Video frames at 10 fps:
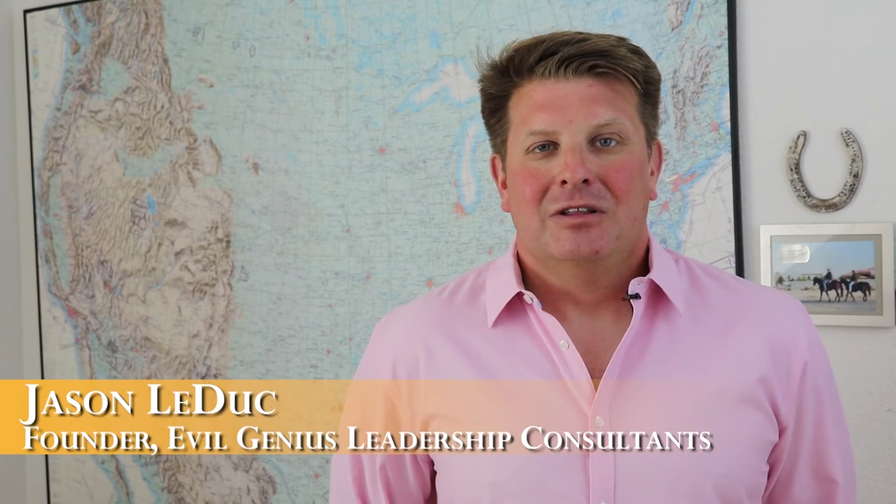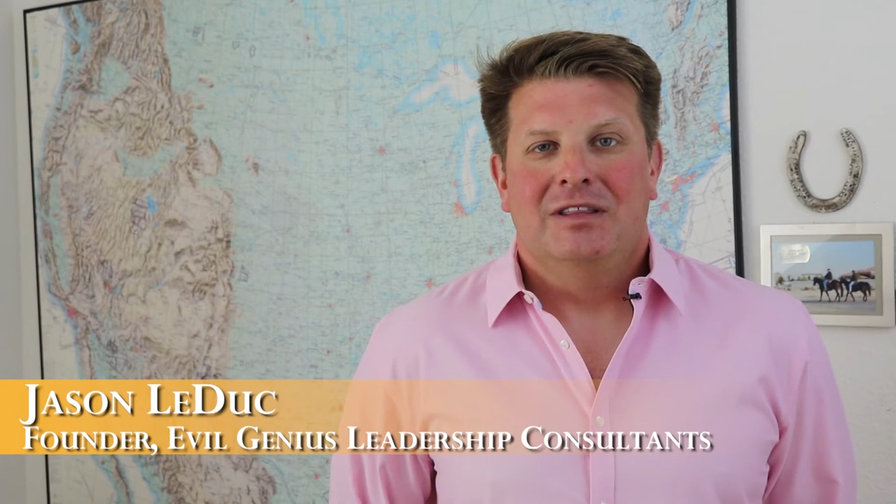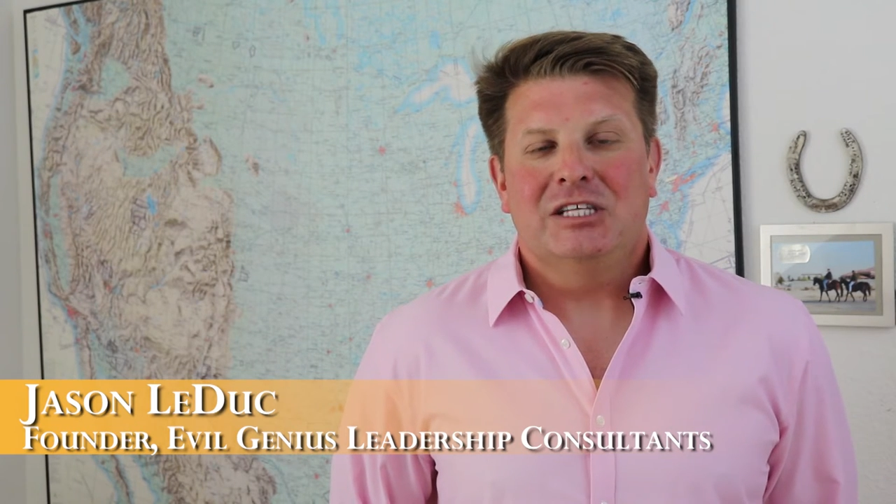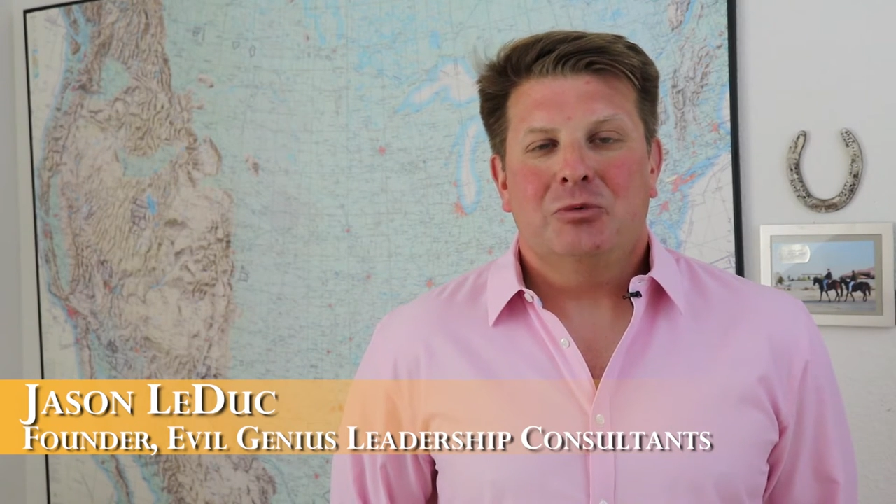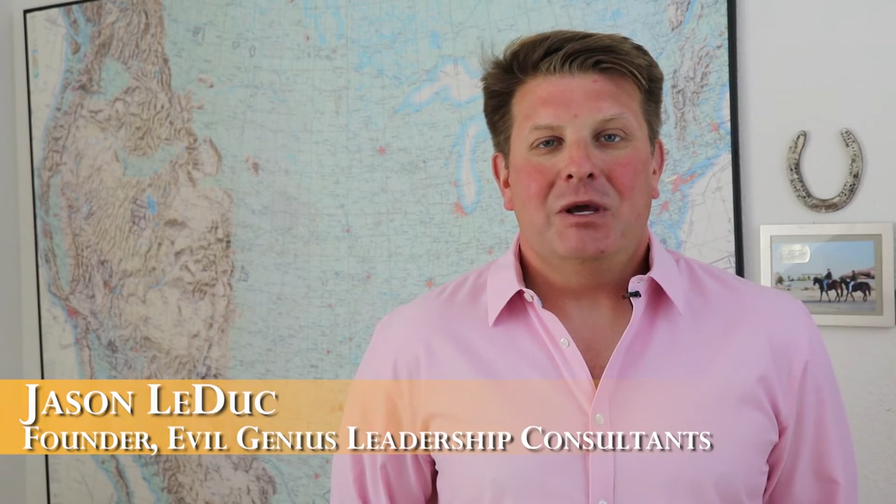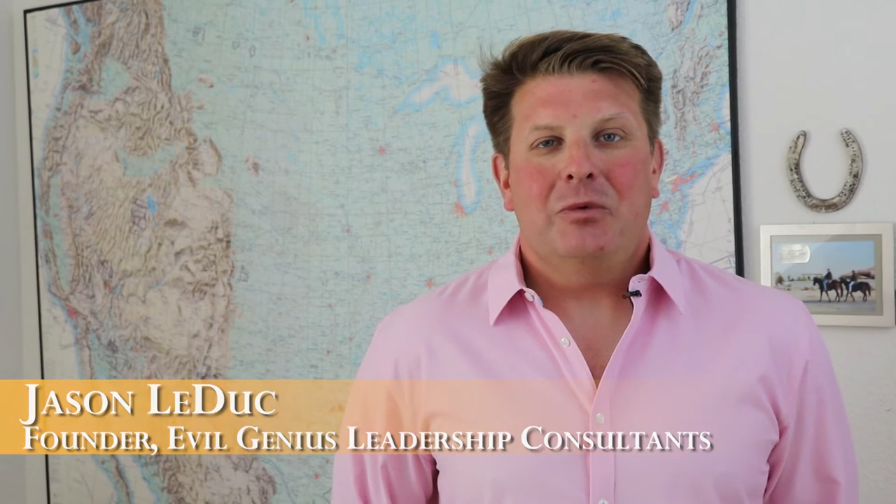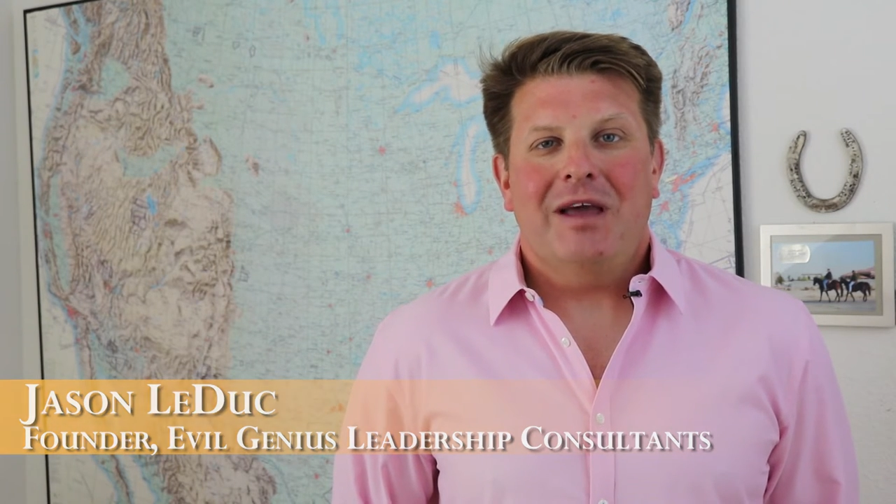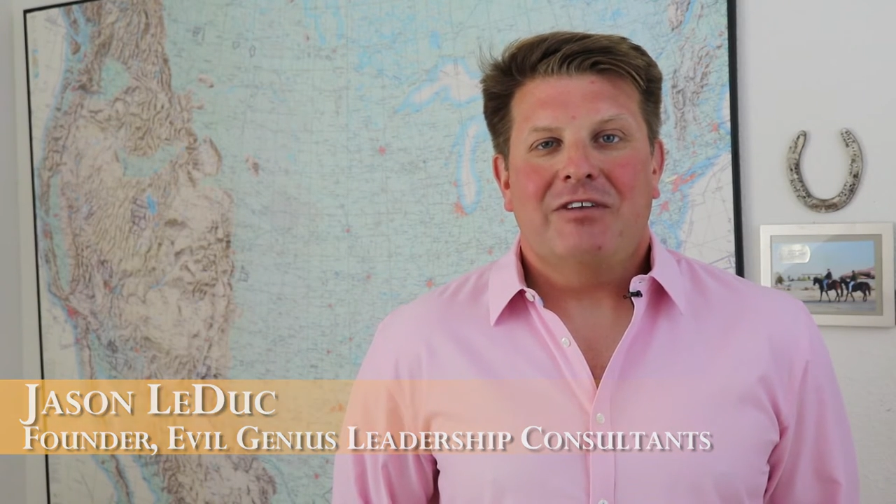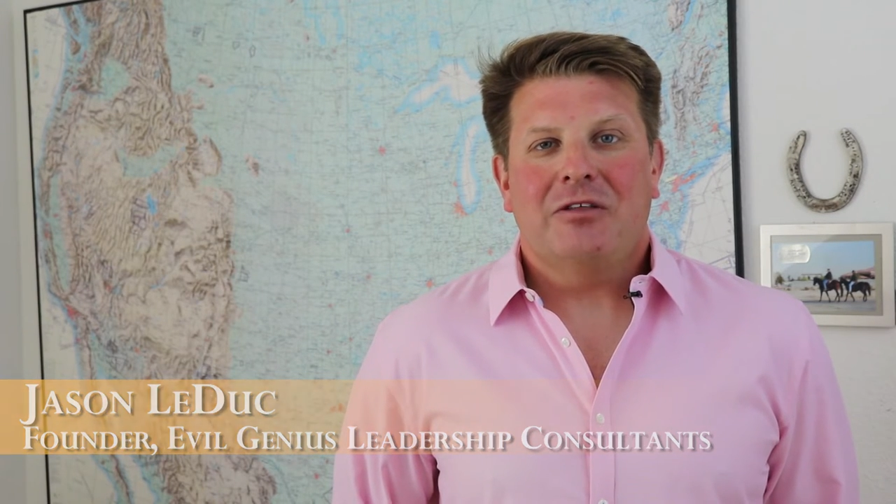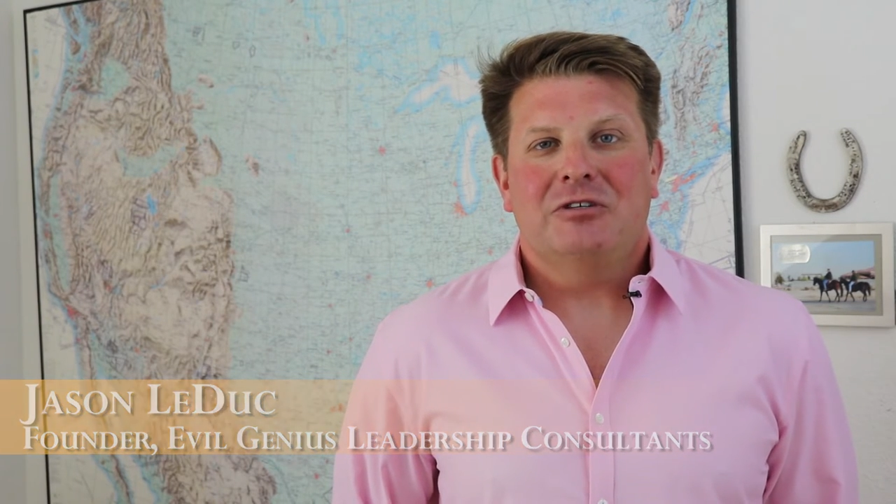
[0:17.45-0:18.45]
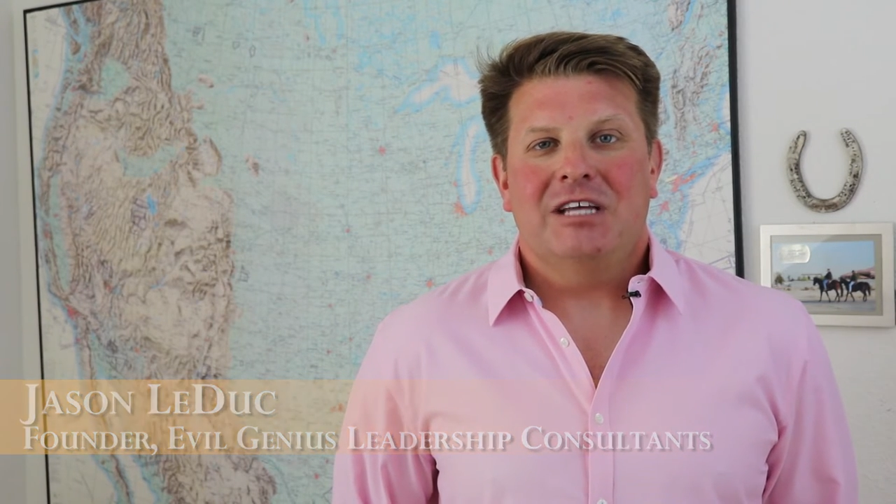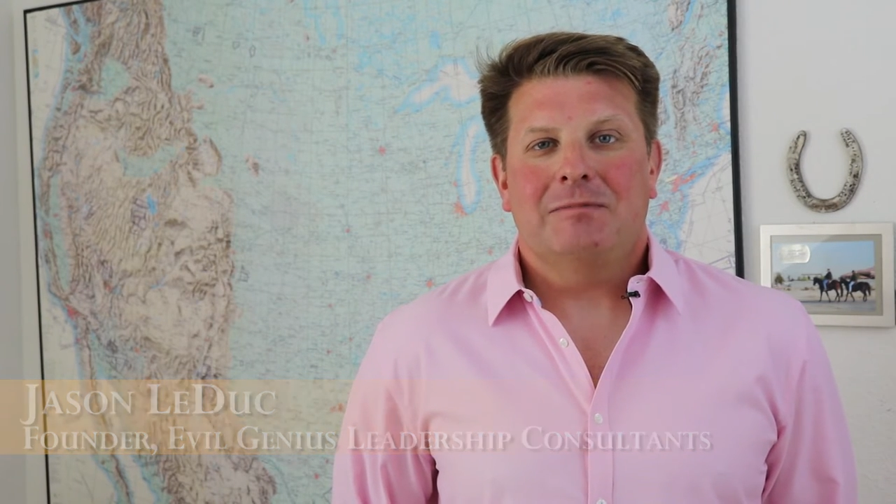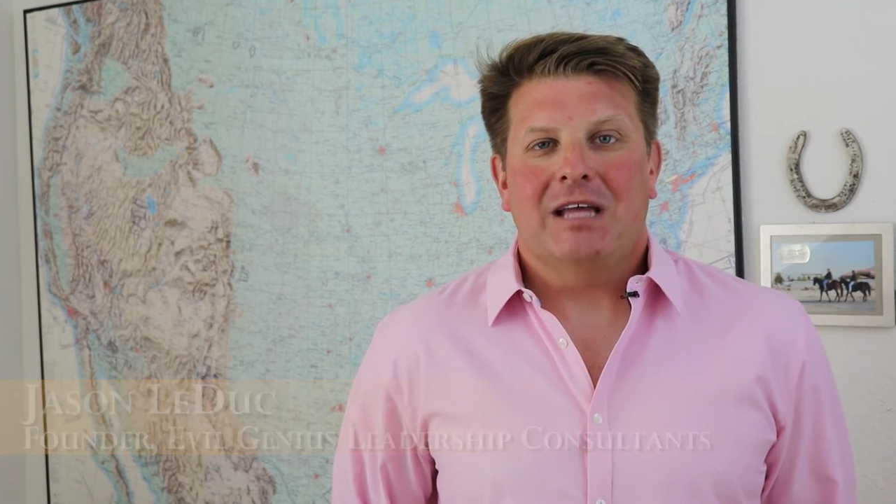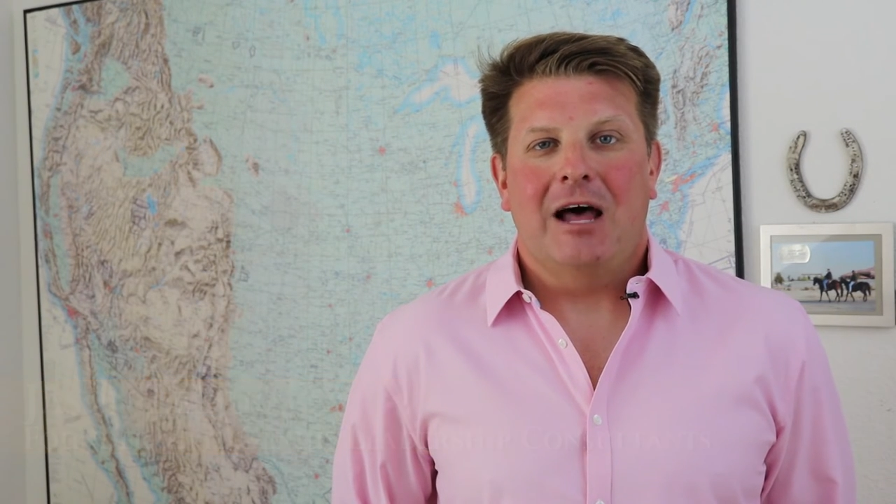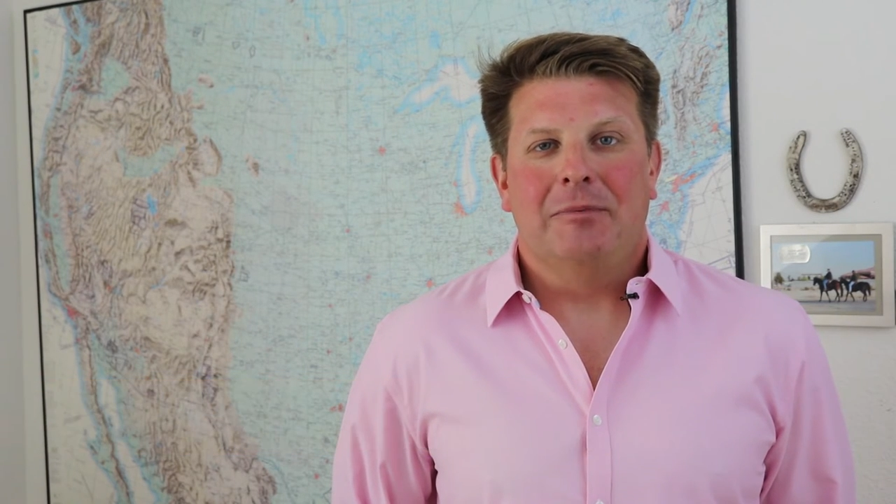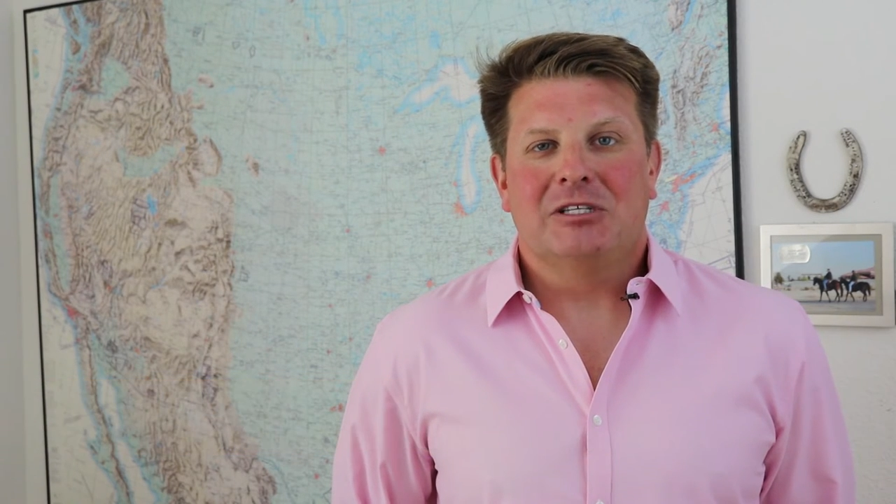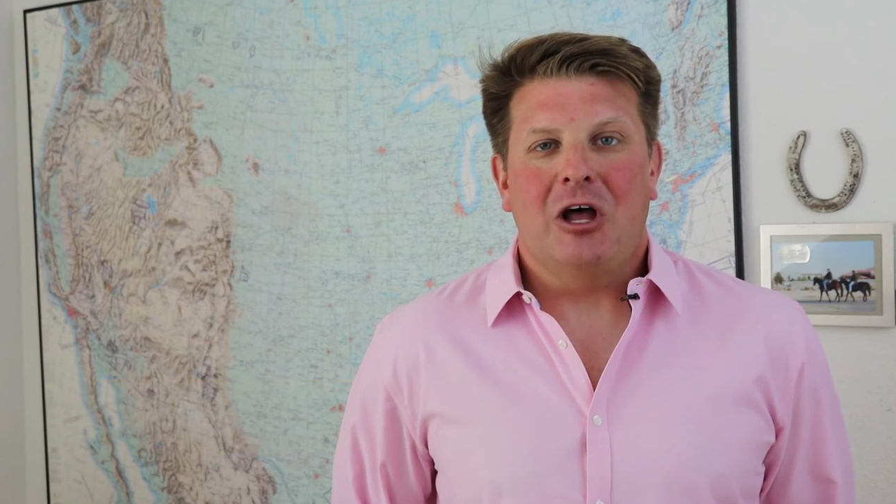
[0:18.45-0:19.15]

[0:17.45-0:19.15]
This week, we have another tip to help us